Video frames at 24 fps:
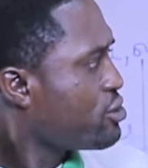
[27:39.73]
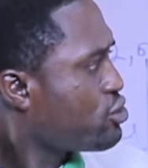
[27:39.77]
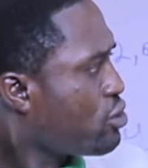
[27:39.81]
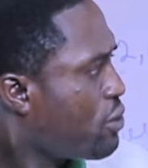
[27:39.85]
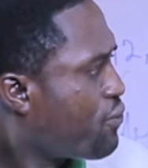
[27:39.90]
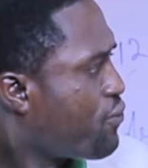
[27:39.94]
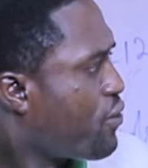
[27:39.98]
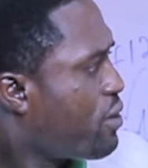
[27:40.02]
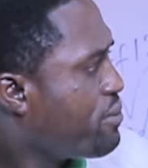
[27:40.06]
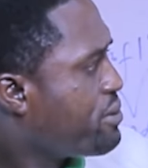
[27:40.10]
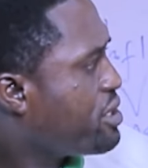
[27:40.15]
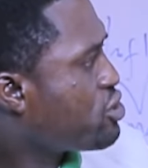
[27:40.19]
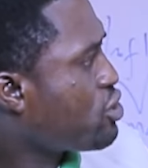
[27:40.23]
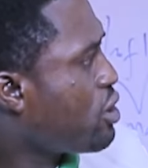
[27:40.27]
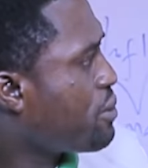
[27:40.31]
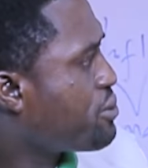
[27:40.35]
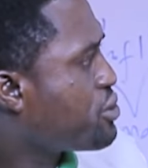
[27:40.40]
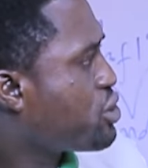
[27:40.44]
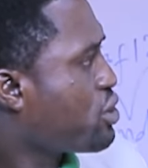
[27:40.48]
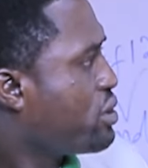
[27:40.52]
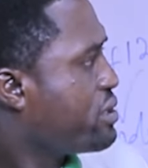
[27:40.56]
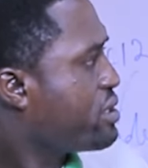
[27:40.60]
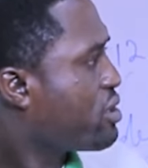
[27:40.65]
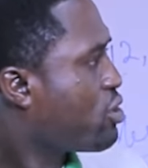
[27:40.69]
So from this
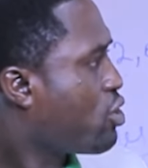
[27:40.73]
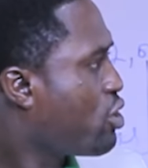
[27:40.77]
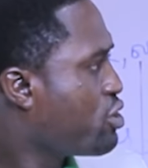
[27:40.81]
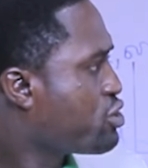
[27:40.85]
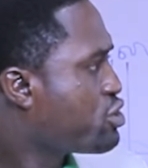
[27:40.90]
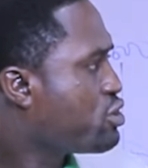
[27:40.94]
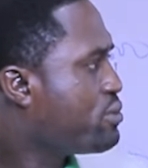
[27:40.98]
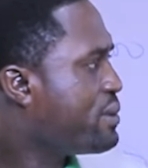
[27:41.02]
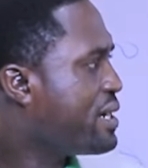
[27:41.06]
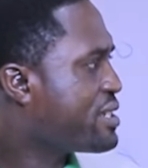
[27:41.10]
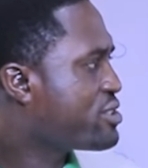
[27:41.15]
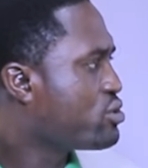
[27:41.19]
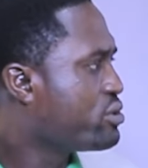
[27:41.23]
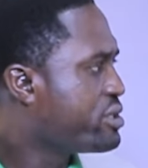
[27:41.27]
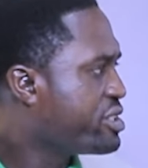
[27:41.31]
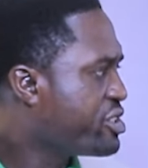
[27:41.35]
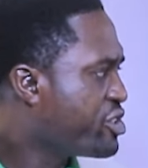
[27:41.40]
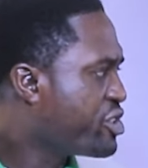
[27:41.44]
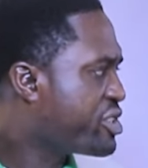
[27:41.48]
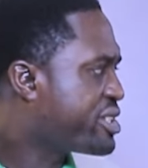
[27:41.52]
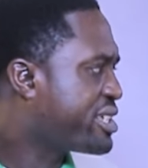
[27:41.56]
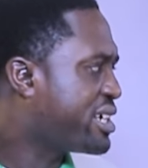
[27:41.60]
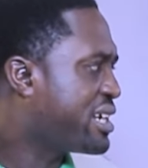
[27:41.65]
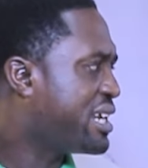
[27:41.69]
option, consumers to the
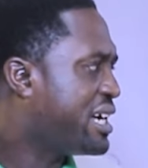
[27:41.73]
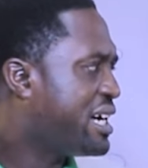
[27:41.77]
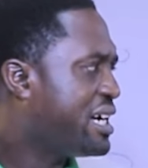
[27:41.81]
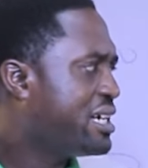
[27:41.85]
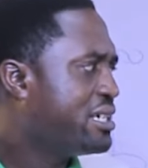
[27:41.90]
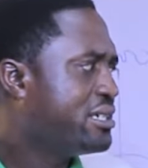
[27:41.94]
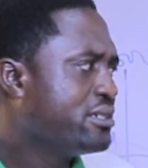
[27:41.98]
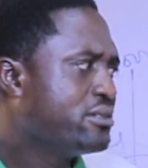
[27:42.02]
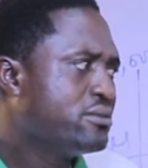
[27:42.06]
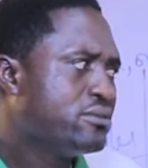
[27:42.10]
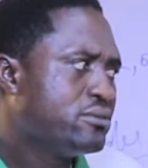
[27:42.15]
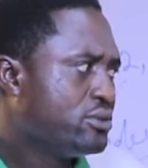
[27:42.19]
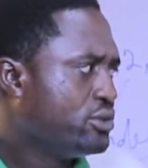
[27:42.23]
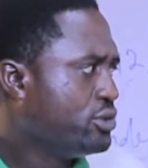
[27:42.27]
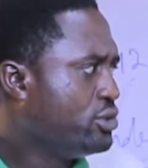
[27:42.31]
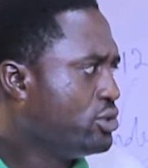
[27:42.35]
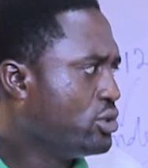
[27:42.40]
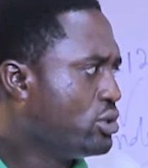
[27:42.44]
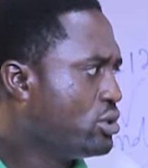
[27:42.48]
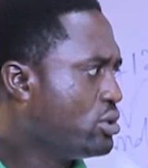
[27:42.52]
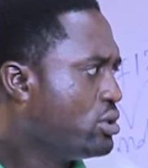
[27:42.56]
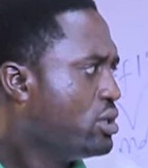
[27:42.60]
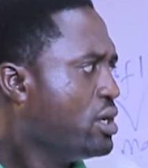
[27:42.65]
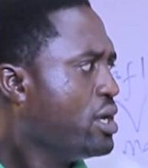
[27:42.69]
retailer,
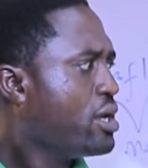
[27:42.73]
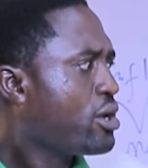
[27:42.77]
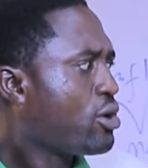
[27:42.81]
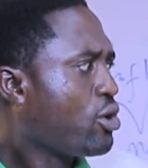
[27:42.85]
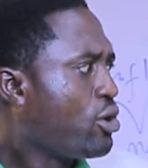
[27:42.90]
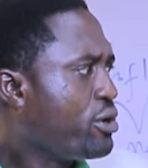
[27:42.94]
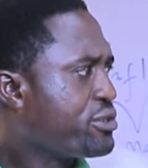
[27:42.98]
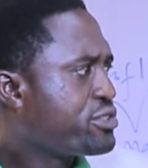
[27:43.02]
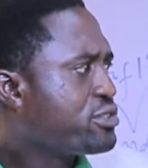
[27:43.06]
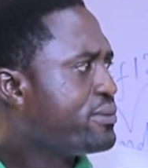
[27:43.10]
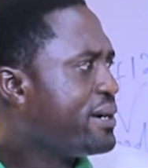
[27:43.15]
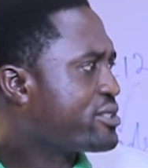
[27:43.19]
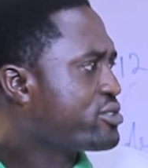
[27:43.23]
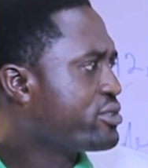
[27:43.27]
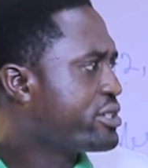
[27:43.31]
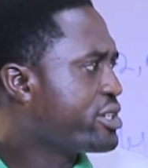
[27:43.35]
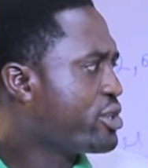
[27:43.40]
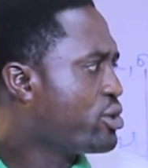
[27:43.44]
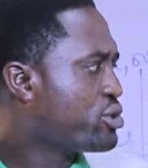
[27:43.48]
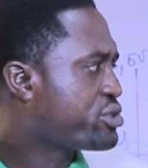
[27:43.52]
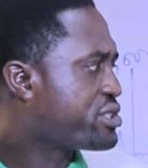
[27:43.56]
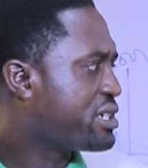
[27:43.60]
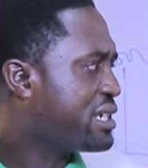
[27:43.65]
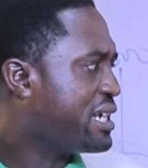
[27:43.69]
no. Consumer to the
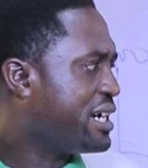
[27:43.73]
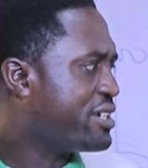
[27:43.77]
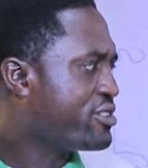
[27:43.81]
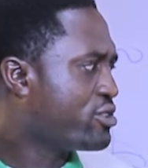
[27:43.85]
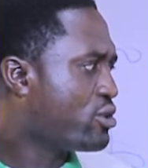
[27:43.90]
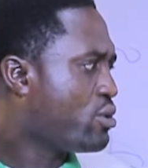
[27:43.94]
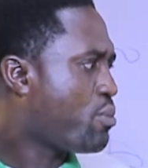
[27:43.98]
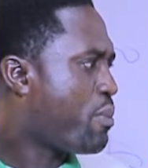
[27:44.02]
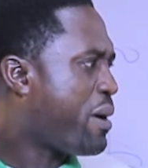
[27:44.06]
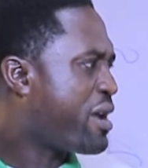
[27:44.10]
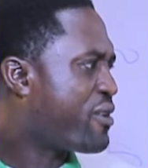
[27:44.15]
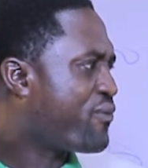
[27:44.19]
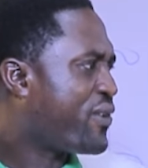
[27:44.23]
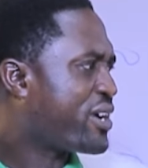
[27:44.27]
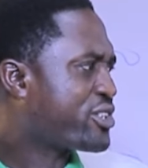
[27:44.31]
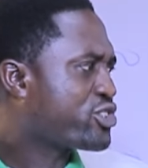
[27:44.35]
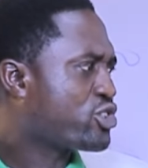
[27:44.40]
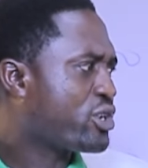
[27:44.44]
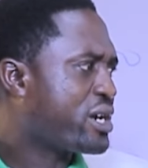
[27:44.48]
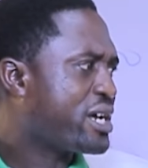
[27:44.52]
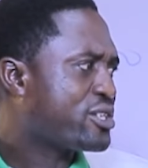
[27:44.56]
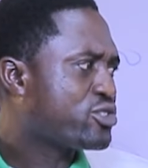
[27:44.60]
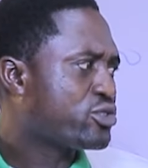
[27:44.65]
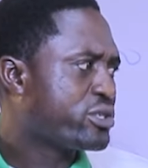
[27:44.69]
wholesaler, no.
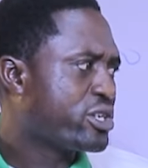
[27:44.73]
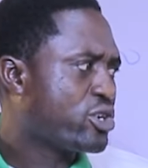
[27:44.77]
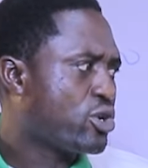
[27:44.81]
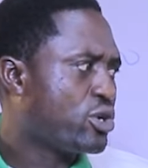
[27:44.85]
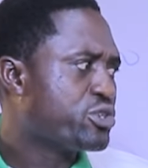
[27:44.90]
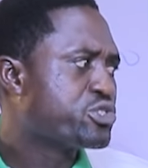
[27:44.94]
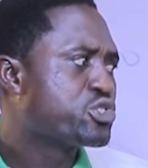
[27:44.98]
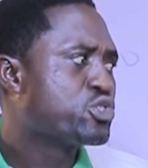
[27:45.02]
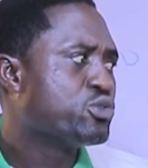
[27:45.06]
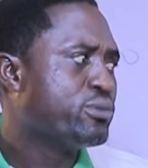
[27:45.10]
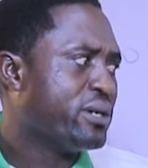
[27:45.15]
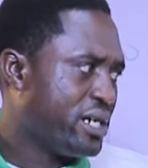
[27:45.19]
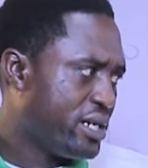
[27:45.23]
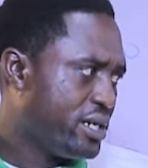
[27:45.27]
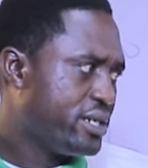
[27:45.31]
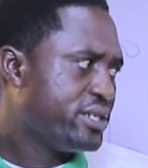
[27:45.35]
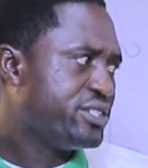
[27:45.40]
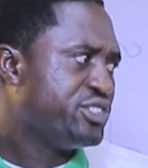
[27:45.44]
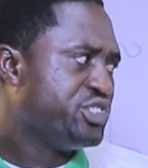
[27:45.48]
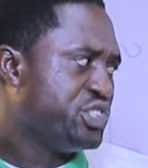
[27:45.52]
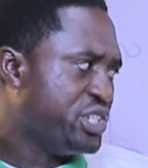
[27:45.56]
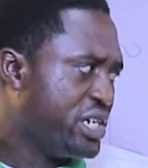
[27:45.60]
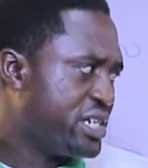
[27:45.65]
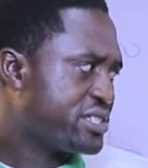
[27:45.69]
Manufacturer to the consumer,
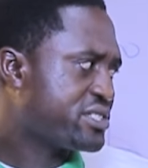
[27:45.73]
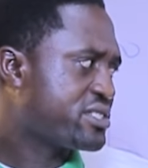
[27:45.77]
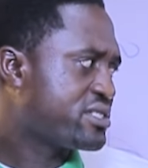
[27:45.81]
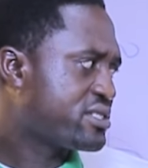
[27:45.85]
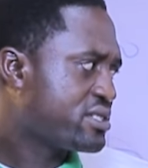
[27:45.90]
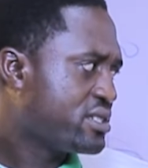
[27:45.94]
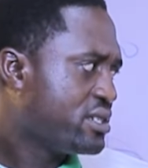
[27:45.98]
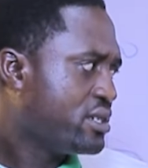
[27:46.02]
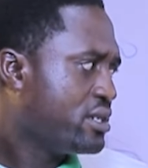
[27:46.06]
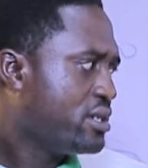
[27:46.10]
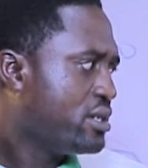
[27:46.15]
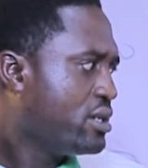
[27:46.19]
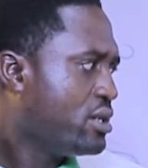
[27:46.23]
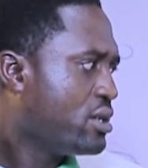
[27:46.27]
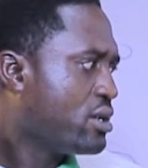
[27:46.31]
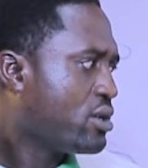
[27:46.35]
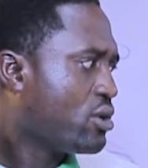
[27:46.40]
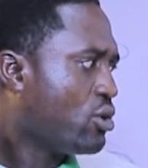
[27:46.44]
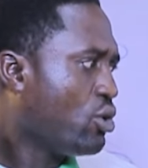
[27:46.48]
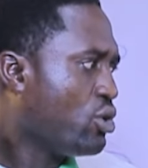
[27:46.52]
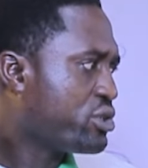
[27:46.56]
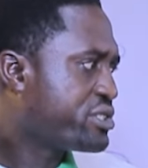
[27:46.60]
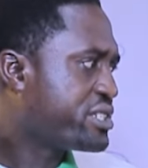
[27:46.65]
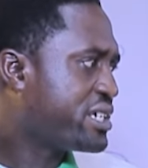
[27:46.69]
yes.
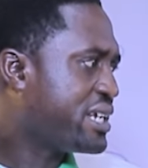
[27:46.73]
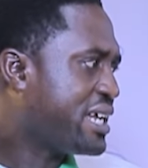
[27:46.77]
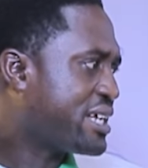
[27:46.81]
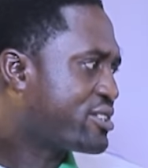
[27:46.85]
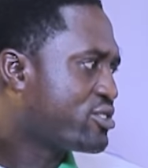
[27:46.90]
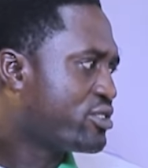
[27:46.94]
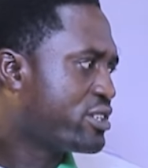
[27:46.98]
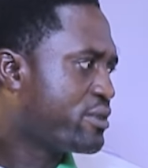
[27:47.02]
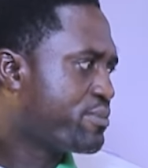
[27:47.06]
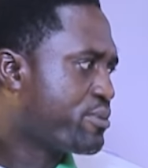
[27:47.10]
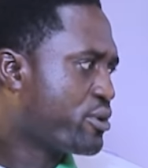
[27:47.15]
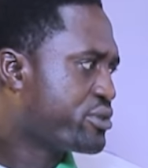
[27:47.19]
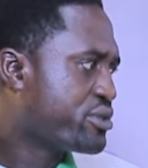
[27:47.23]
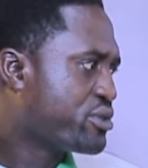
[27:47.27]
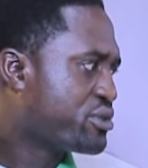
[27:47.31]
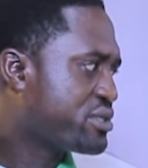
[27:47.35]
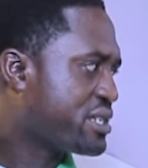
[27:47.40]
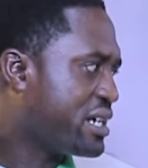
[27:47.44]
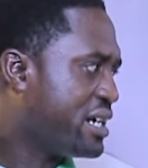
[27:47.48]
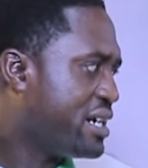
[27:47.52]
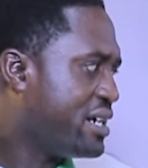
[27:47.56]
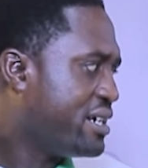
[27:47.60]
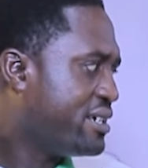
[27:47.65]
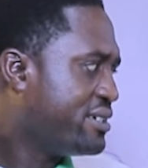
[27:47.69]
Wholesaler to the
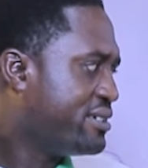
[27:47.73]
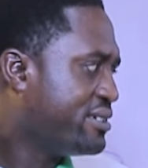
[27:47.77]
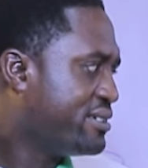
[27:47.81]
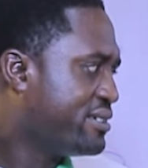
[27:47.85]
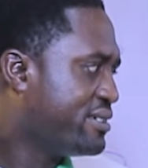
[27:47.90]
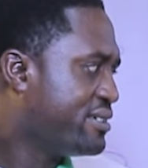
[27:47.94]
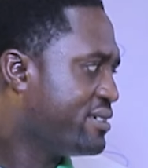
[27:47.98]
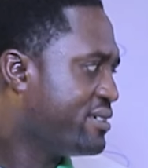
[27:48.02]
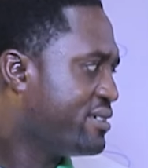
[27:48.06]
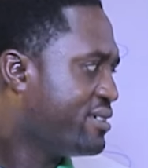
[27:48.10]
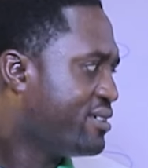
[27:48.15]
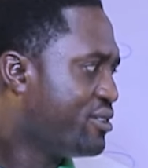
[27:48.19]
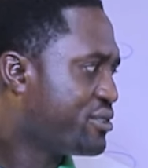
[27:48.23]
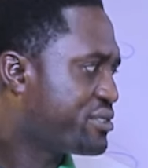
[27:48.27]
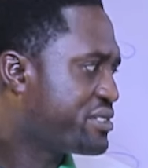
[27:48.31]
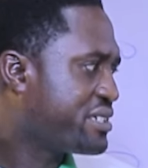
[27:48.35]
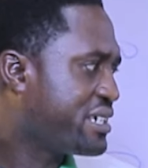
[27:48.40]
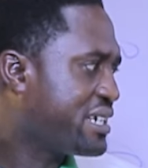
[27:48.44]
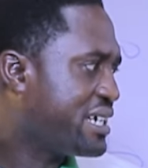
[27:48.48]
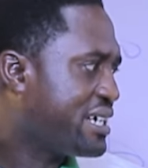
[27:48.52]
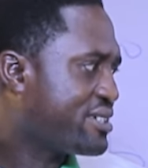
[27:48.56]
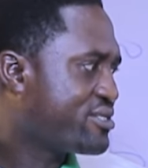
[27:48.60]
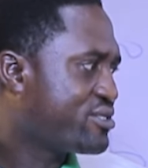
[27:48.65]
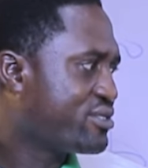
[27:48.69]
producer, no.
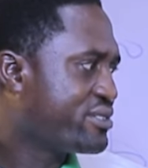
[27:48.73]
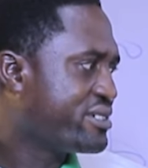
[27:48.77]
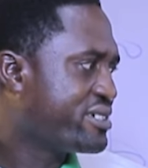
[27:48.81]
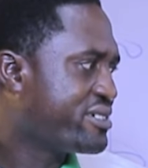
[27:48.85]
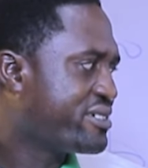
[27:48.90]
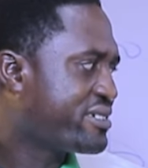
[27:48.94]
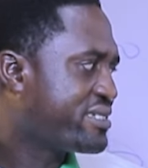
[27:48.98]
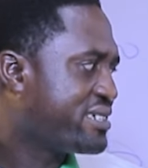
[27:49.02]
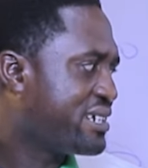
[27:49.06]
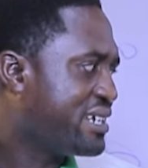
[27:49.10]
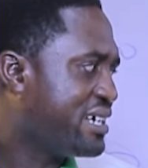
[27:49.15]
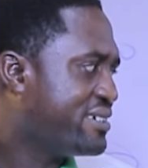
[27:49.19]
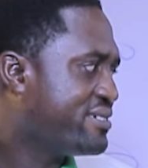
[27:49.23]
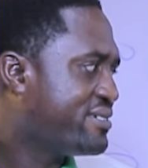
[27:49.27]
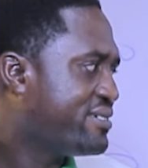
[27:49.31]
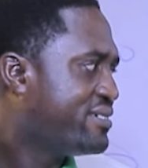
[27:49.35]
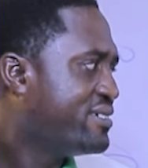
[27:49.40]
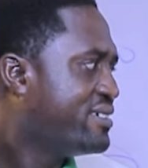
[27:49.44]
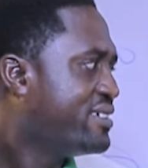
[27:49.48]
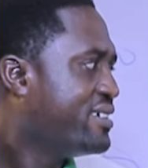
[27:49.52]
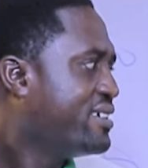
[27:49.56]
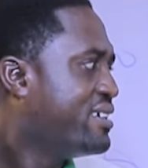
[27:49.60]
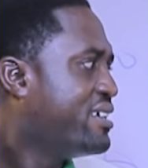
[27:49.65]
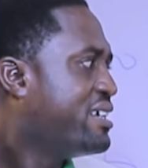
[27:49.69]
Wholesaler to the retailer, no.
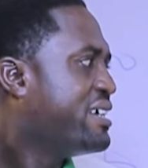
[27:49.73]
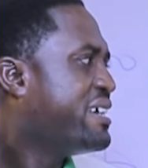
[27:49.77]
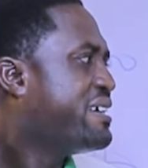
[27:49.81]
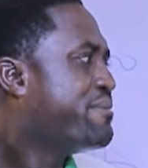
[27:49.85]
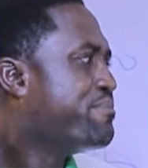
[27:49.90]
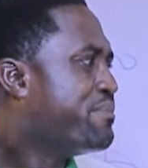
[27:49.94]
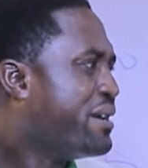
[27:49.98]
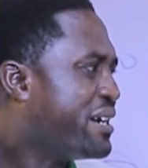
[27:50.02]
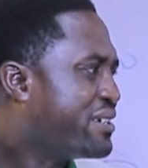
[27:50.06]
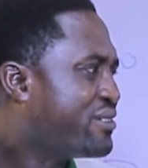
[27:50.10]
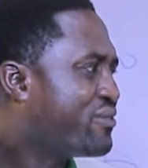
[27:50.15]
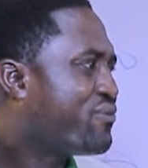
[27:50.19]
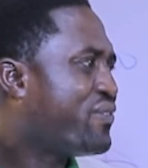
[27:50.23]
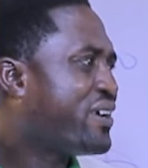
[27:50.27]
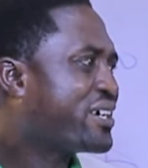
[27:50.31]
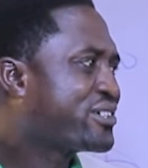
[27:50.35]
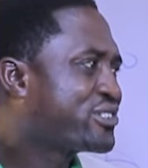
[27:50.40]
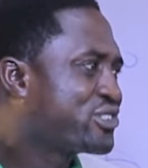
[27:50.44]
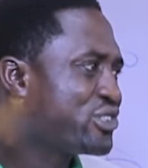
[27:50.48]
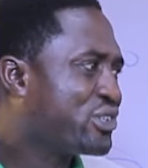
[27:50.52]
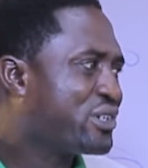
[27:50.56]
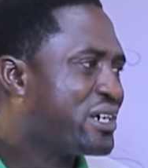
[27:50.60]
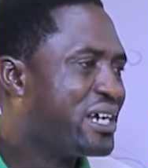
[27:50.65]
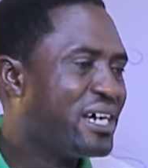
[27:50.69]

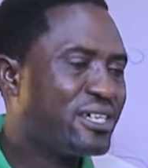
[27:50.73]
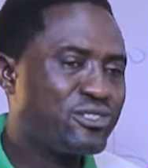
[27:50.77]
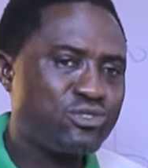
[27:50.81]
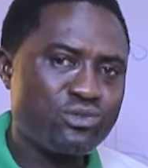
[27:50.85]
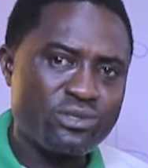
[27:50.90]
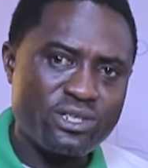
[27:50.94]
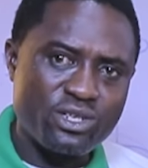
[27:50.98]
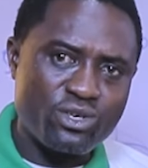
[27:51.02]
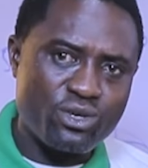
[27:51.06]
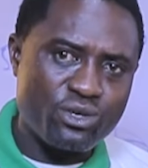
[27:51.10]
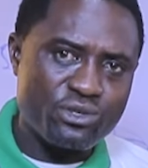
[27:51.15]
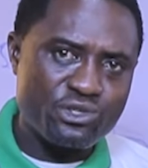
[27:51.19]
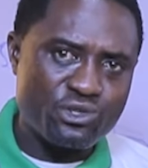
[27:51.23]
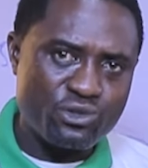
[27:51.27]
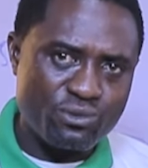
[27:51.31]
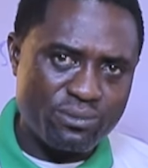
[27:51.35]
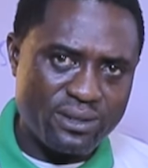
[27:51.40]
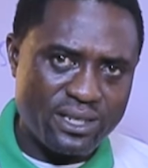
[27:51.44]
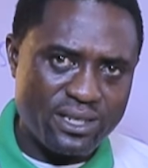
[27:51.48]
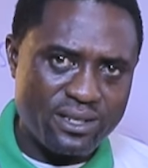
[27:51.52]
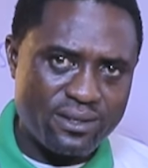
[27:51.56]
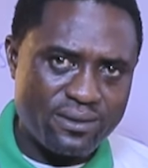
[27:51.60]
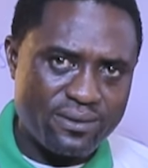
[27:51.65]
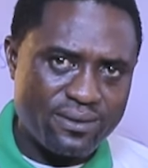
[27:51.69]
Manufacturer to the
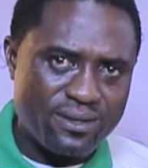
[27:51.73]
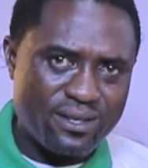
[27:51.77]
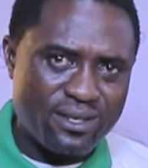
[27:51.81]
consumer.